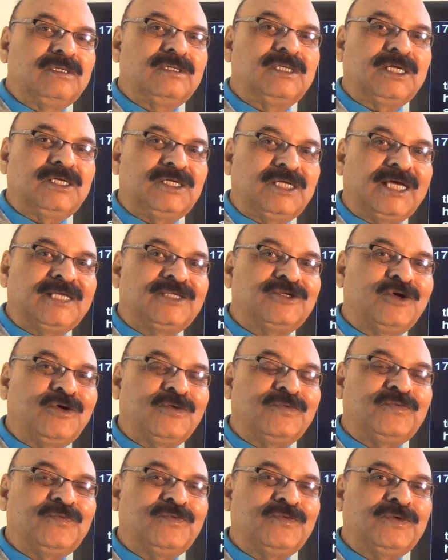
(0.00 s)
death
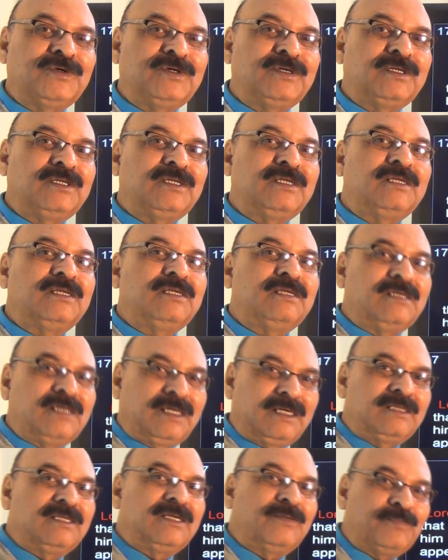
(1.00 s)
of
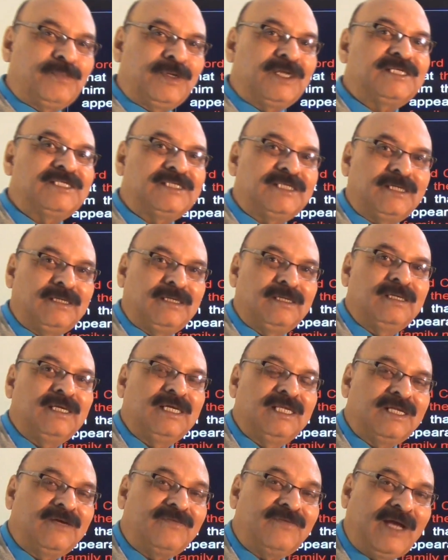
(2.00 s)
the person
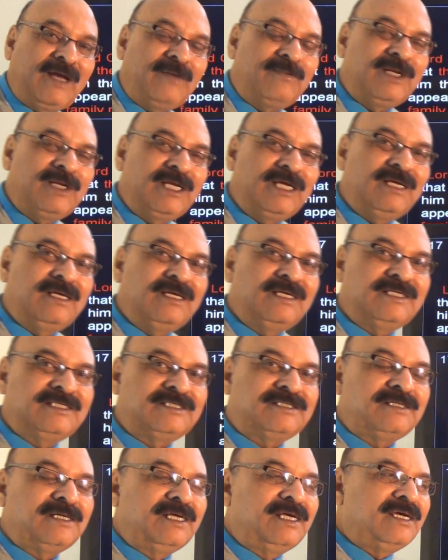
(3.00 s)
in the family
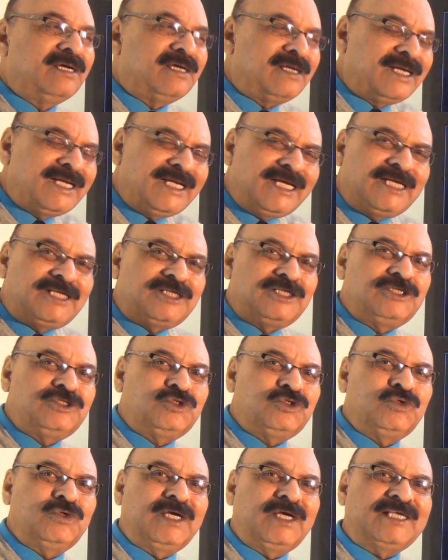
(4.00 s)
is related
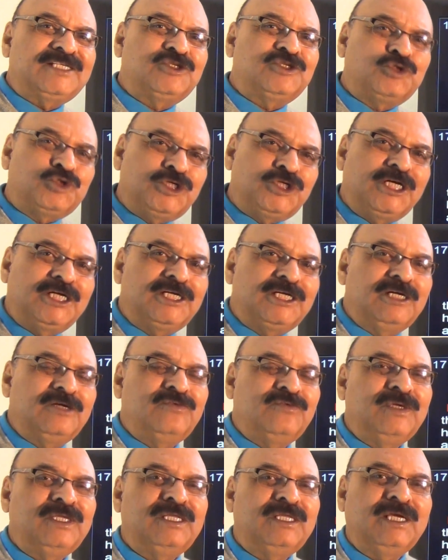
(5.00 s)
to,
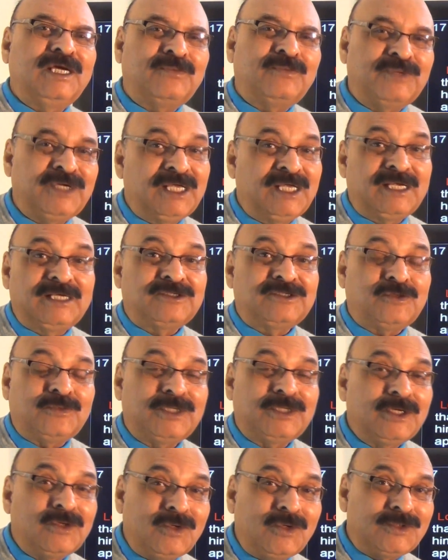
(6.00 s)
associated with the appearance of
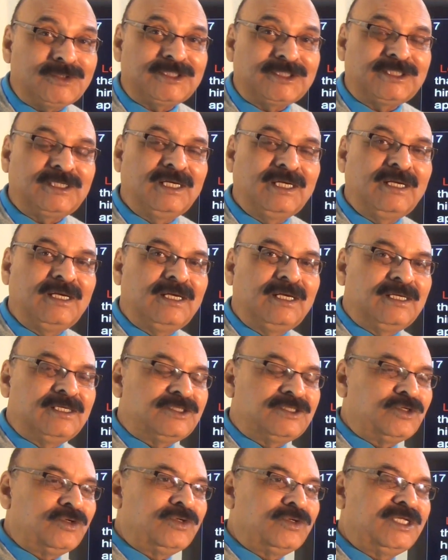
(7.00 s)
the ghost.
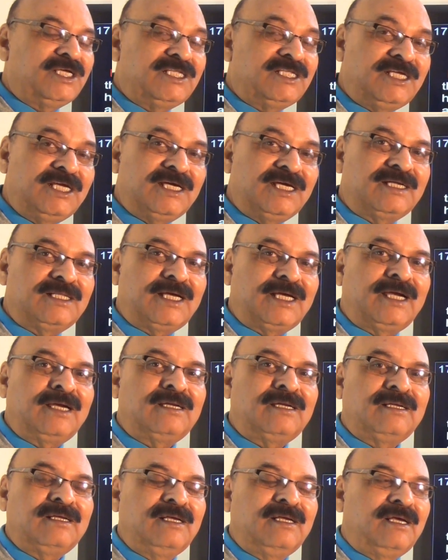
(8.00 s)
So they think
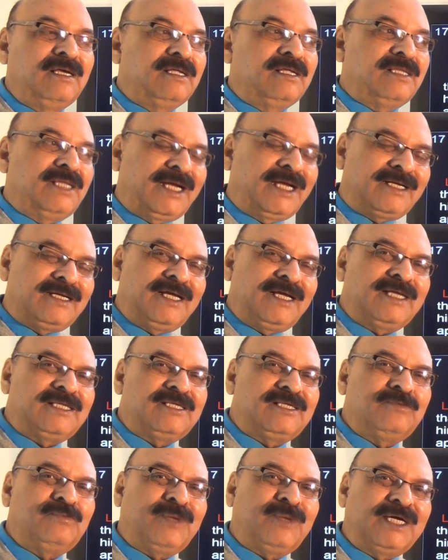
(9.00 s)
that that
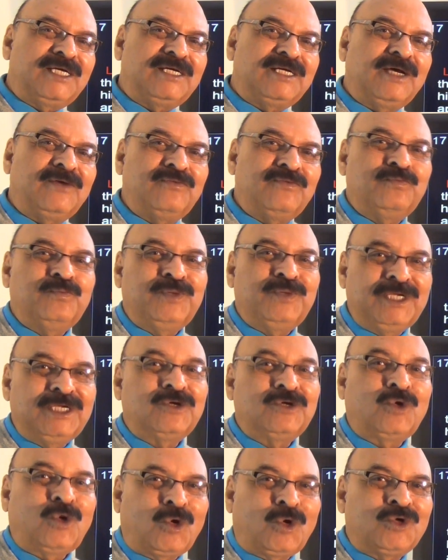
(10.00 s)
death might have
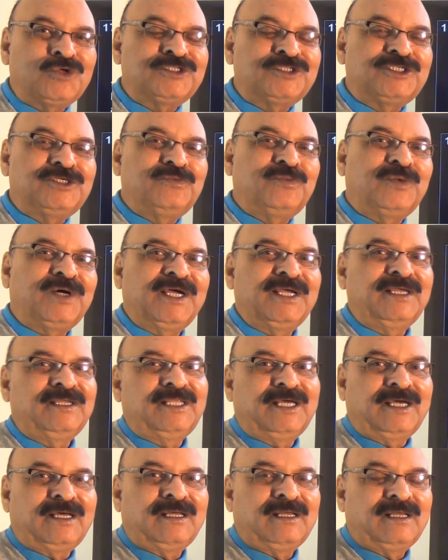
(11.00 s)
been caused by
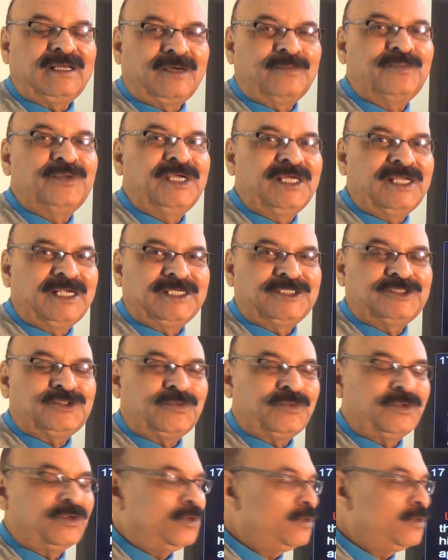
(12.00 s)
the appearance of